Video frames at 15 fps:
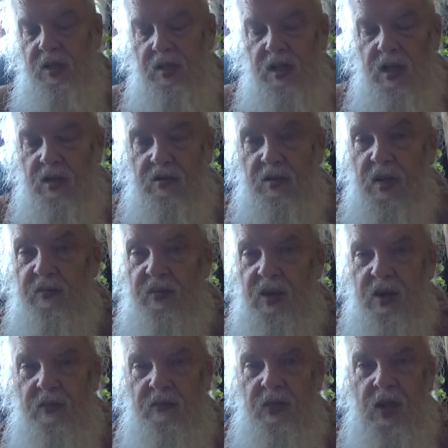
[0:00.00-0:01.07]
I'll never
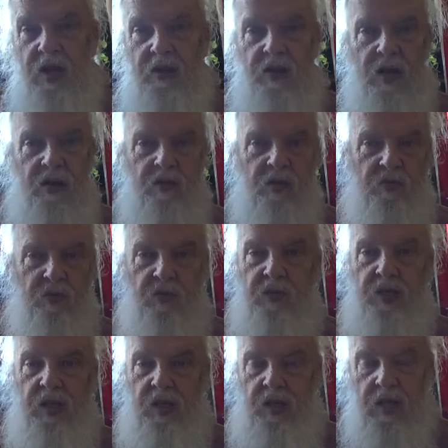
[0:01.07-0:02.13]
have 9,000
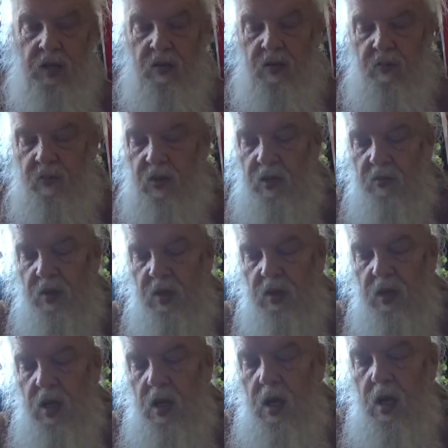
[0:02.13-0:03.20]
movies. I doubt it very much.
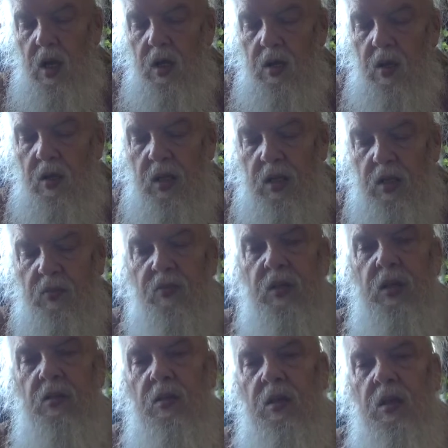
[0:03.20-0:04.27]
Well, let's
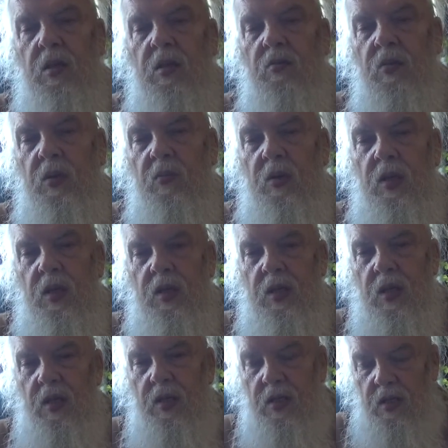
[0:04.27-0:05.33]
read what it
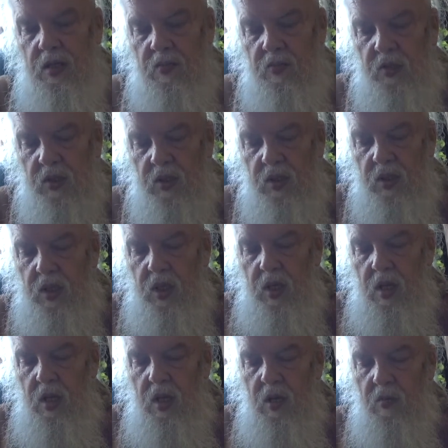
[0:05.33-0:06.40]
says in the book.
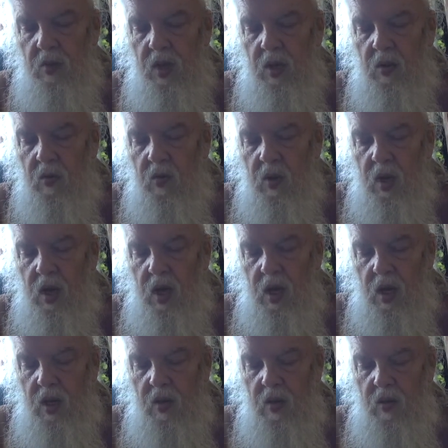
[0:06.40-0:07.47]
Make
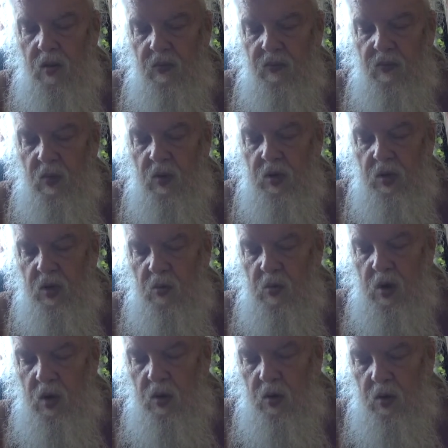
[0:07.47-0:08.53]
Way for
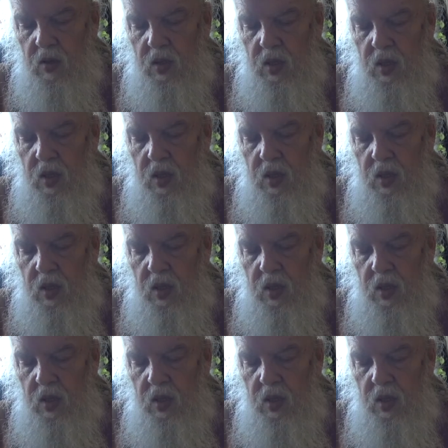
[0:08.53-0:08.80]
Tomorrow,